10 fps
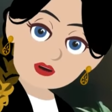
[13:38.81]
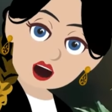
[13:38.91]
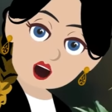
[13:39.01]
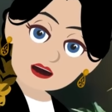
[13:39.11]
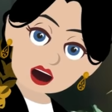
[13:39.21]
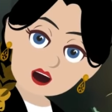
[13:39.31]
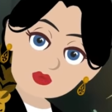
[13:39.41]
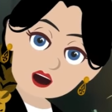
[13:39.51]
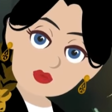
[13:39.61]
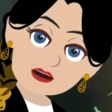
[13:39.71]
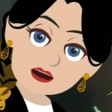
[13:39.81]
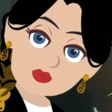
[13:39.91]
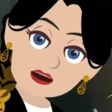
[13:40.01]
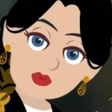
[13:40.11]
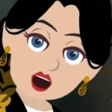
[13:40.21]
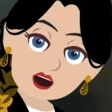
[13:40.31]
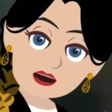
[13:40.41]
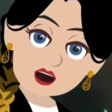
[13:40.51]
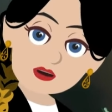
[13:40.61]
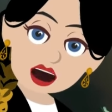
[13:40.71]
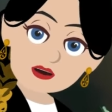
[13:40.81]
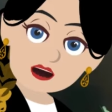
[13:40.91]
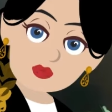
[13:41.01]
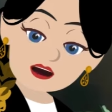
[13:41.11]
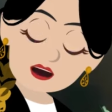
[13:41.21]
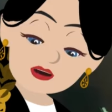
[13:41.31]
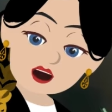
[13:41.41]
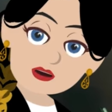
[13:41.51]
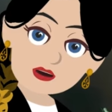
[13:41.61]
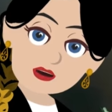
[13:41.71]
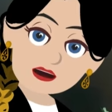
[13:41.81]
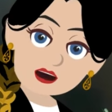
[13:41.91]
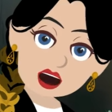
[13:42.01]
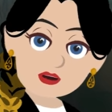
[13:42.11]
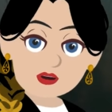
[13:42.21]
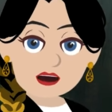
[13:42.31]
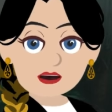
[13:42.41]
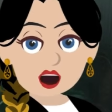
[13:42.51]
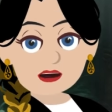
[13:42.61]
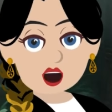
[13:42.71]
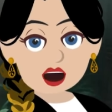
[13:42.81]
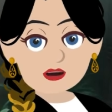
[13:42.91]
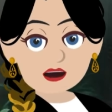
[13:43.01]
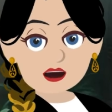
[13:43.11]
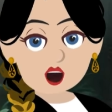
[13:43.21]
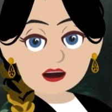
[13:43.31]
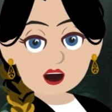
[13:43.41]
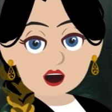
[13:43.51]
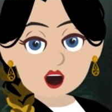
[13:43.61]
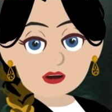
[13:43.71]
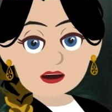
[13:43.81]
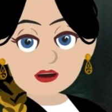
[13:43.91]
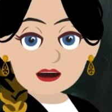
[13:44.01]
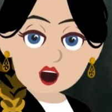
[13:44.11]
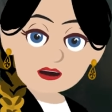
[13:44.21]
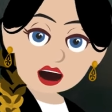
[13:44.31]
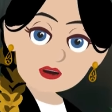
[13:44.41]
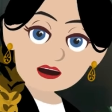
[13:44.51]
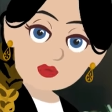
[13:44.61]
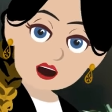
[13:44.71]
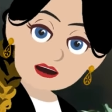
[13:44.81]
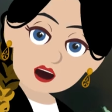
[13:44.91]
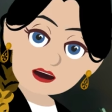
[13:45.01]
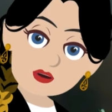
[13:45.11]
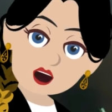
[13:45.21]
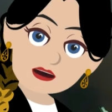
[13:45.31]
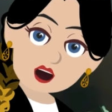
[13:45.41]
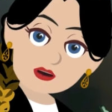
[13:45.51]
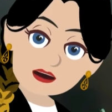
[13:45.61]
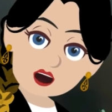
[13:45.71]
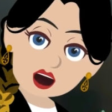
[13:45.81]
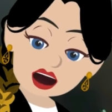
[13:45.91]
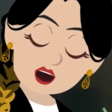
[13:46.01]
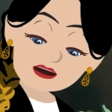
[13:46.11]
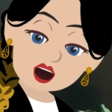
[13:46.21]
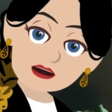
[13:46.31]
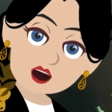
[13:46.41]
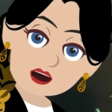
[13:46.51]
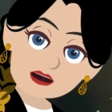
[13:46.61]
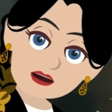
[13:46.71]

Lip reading: And many people, we can feel it in your vibration, are saying, I'm not so sure what I've been worried about because there's a lot bigger, badder things that could go on out there.